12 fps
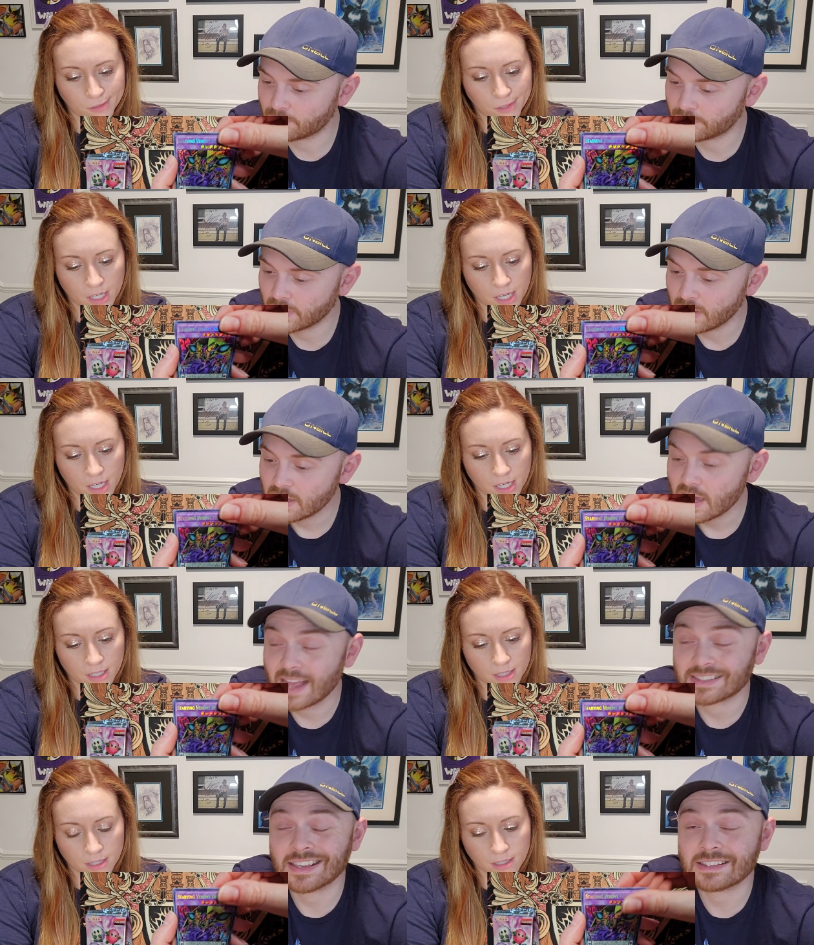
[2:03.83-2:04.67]
Speaker 1: Purple.
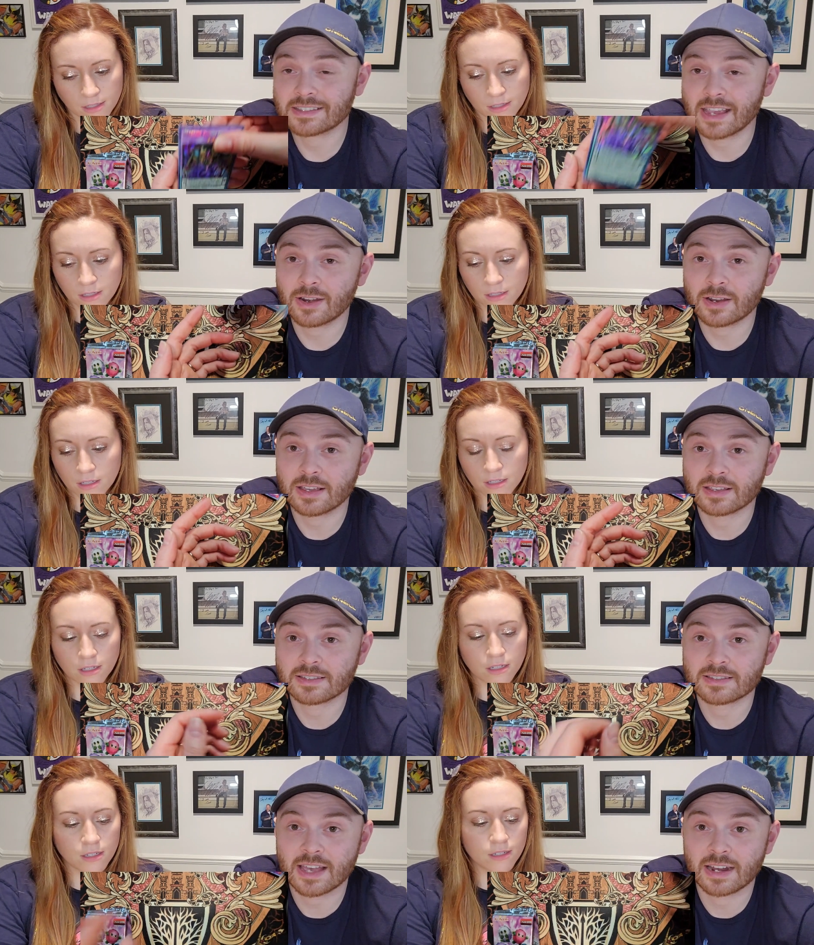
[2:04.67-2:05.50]
Yes. I say scary
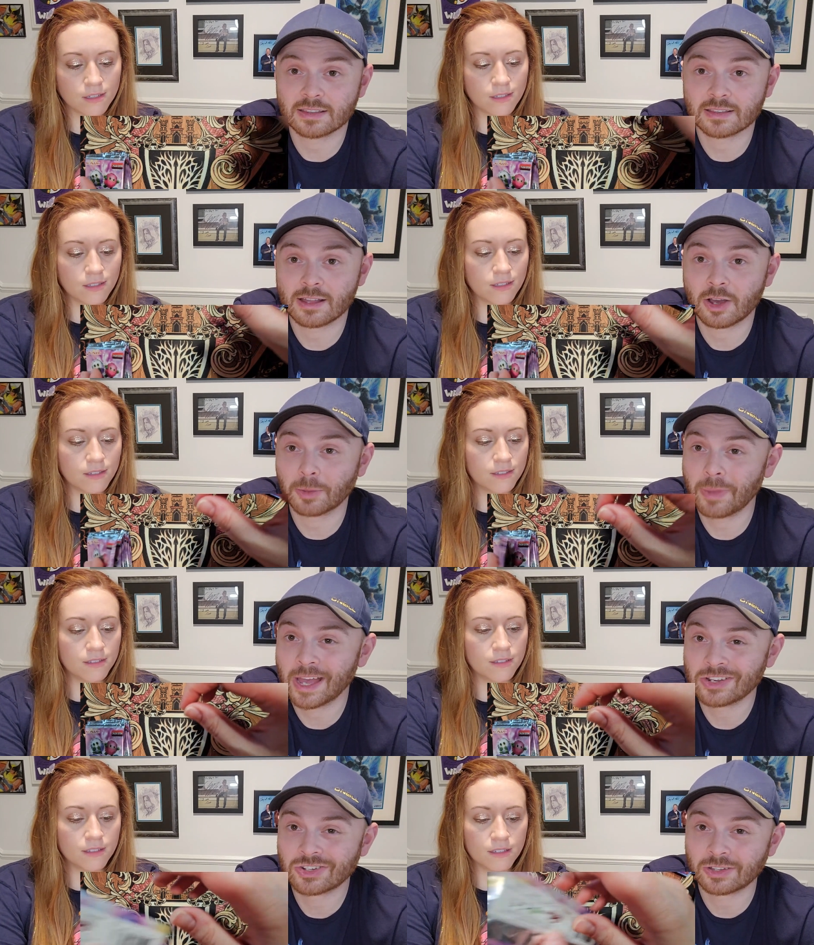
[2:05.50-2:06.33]
because it's got a long
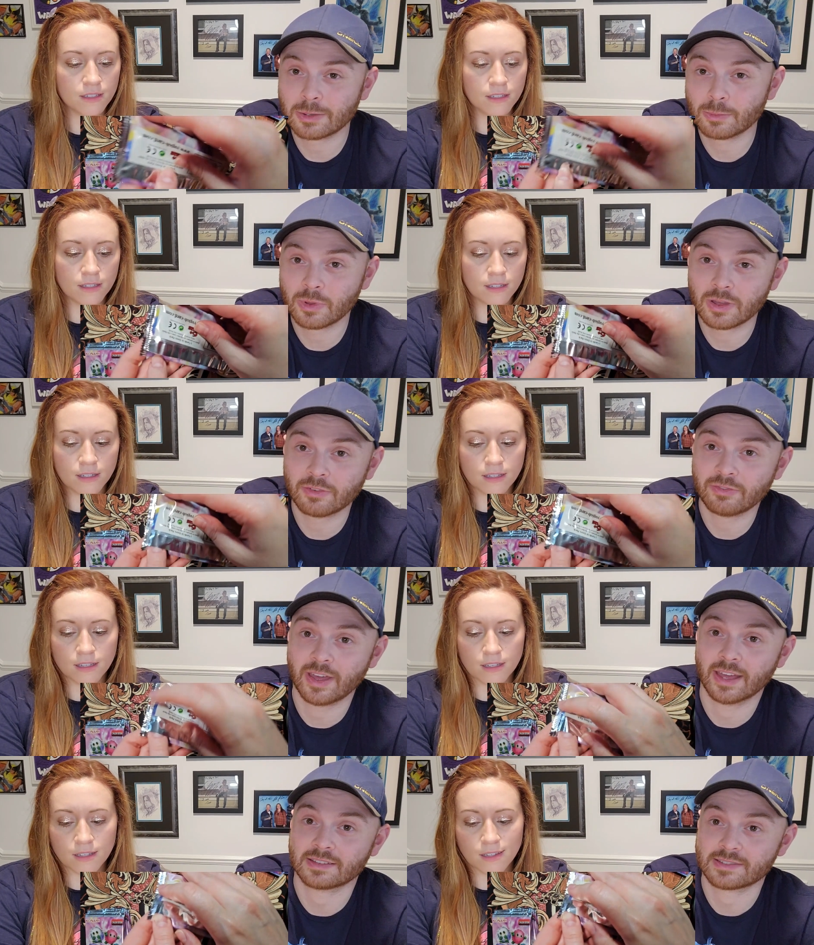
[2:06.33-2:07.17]
pendulum
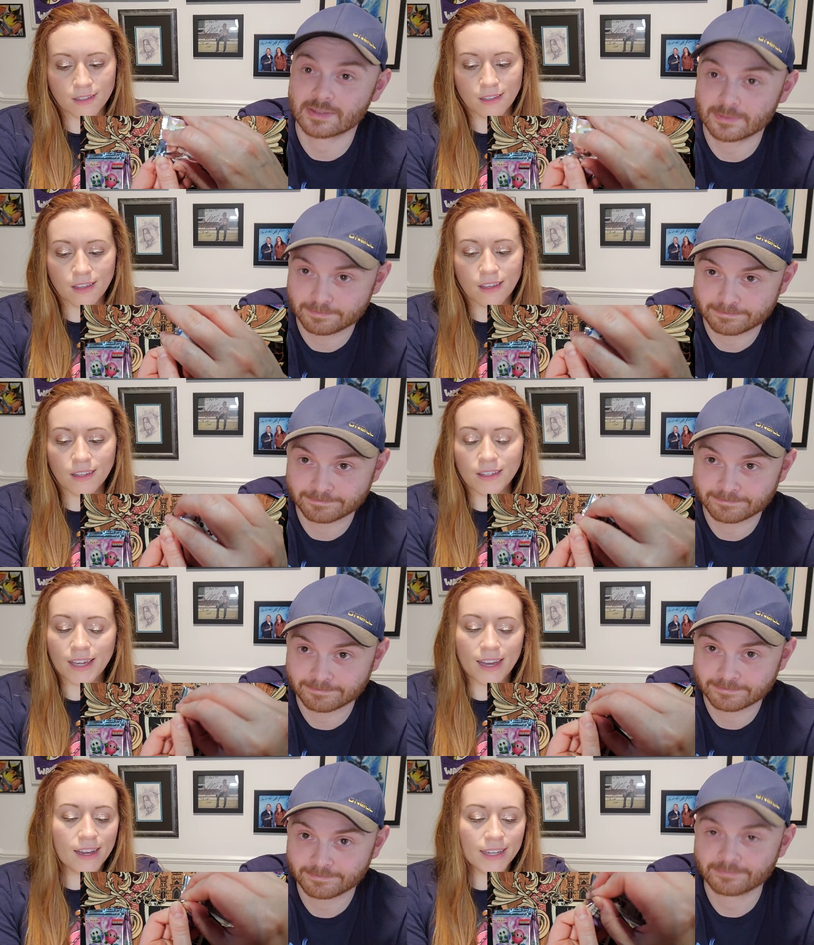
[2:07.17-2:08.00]
effect.
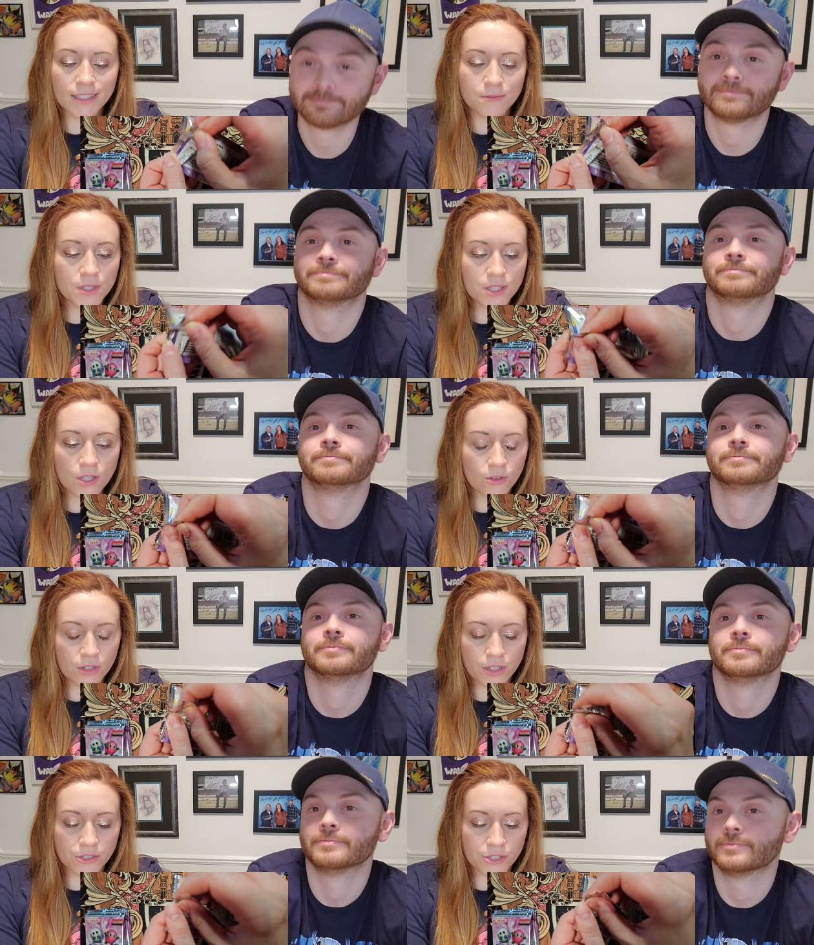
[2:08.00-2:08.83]
Speaker 2: Yeah, I still
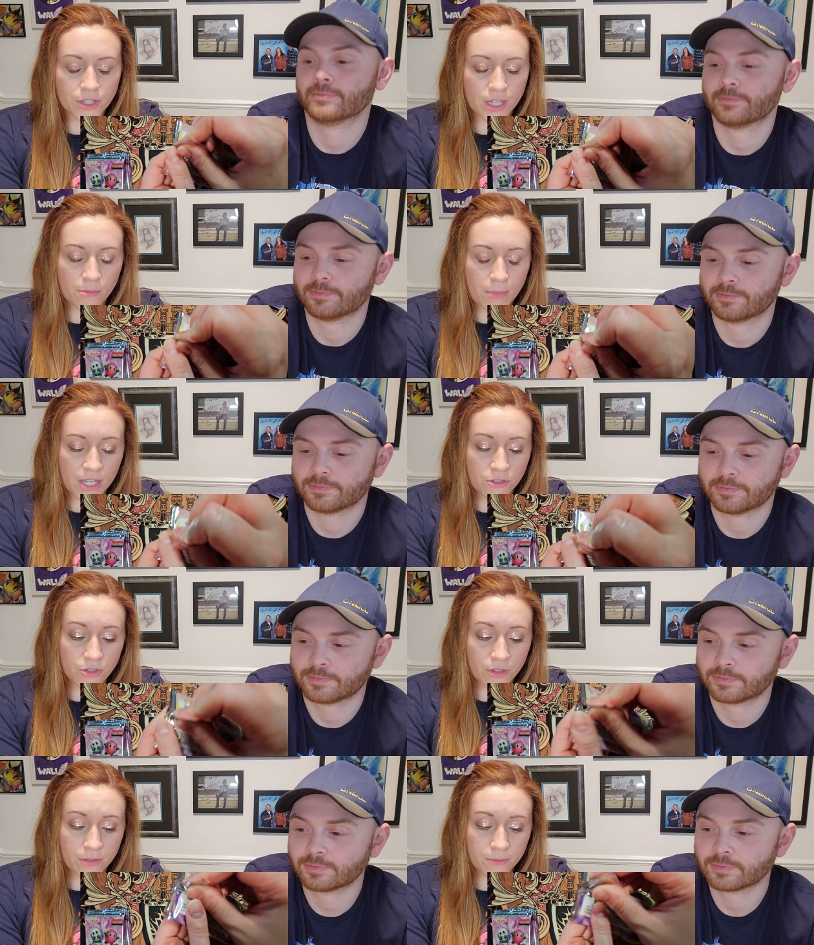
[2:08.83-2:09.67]
don't understand
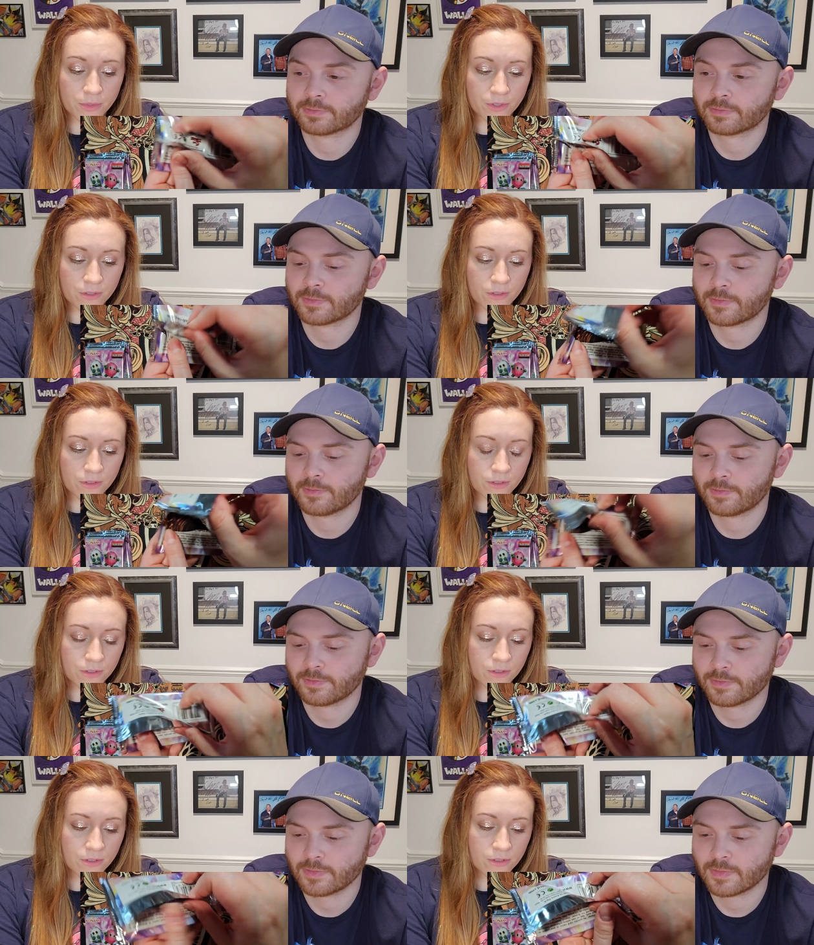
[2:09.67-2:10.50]
pendulums.
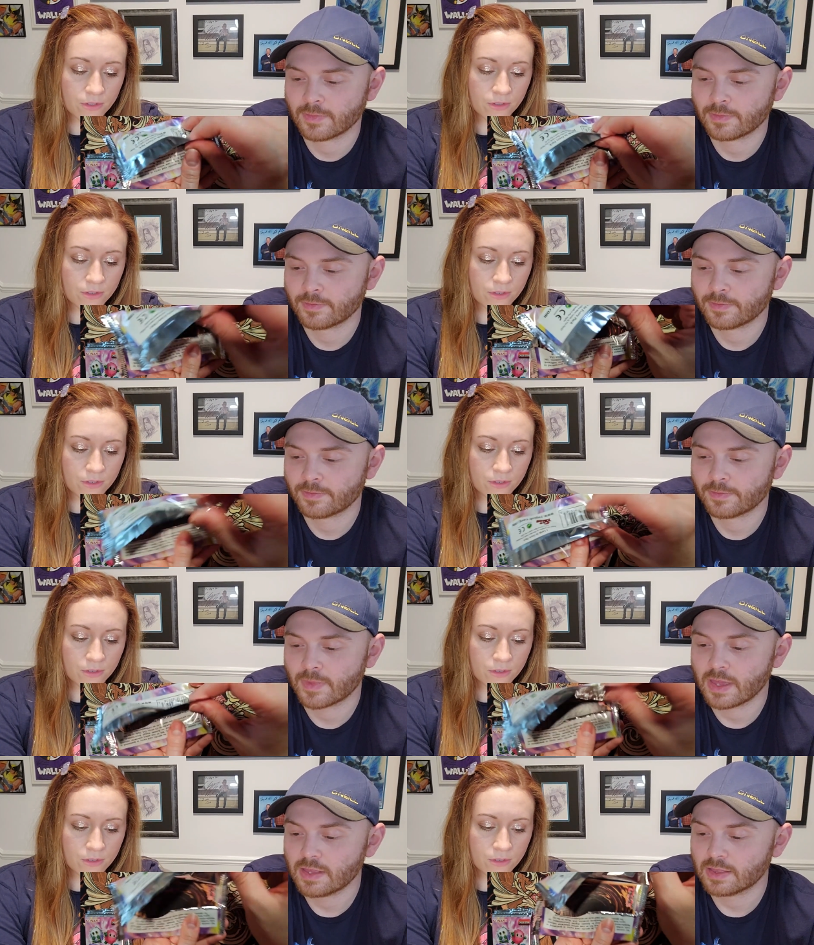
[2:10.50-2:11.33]

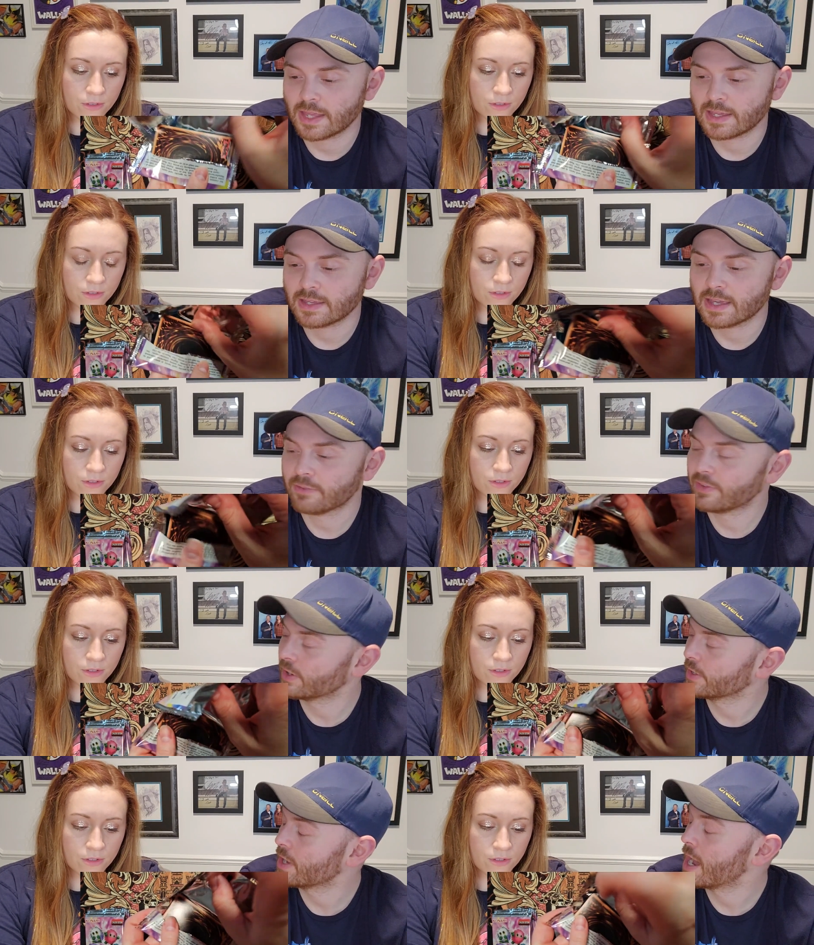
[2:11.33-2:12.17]
Speaker 1: They can get
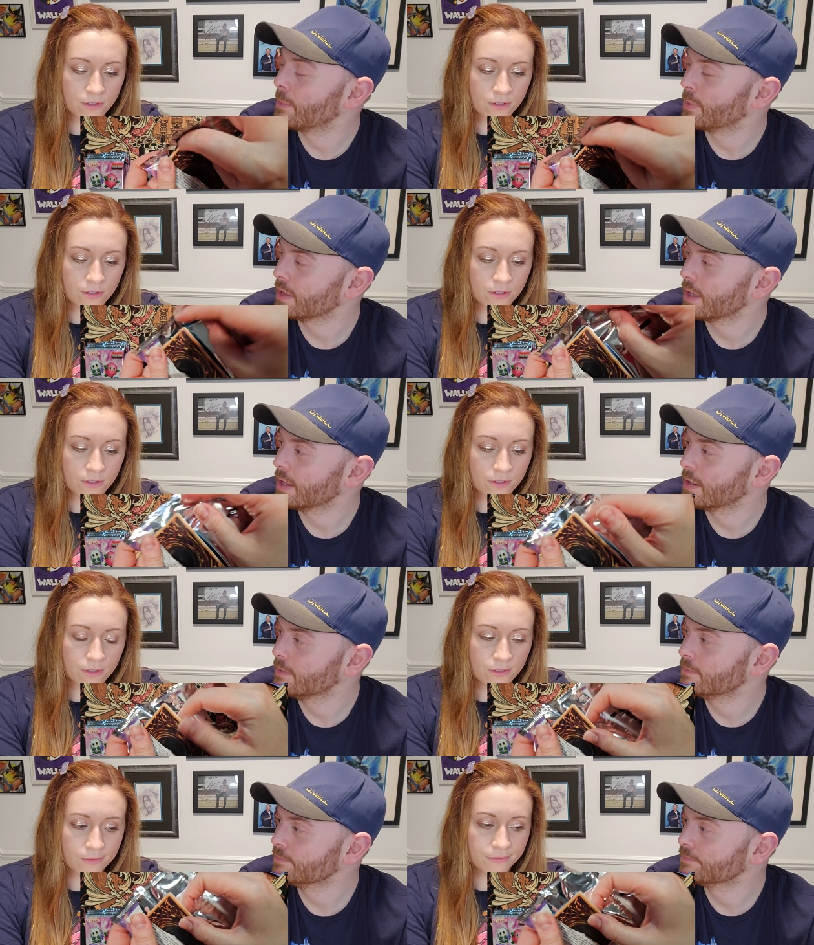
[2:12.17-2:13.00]
very
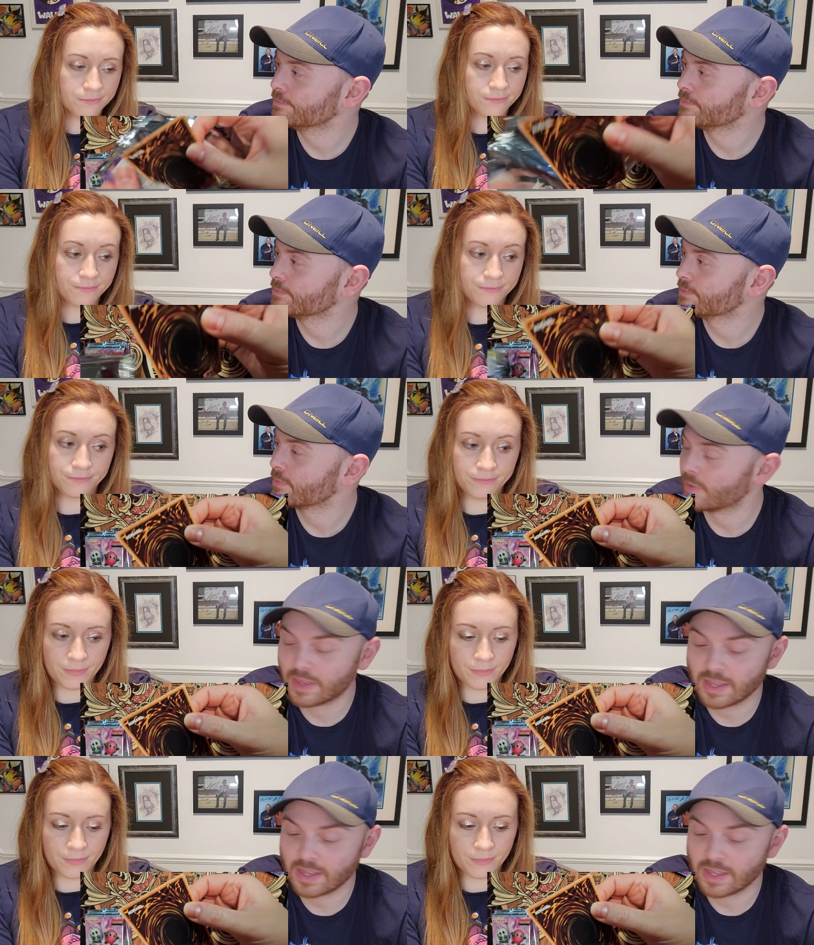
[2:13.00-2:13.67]
complicated when